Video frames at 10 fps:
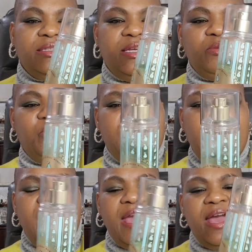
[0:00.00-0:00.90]
Then we
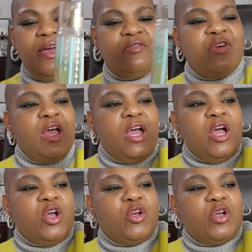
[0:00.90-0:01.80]
have
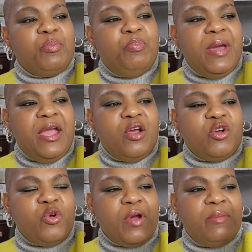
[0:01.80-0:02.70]
Pear
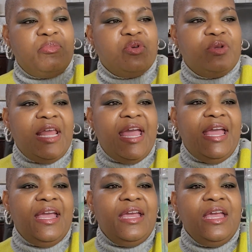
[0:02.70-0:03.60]
Creme
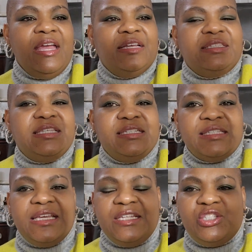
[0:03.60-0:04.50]
Brulee.
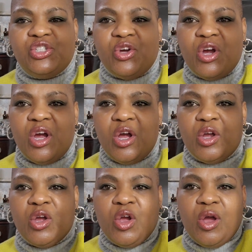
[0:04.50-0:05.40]
This is your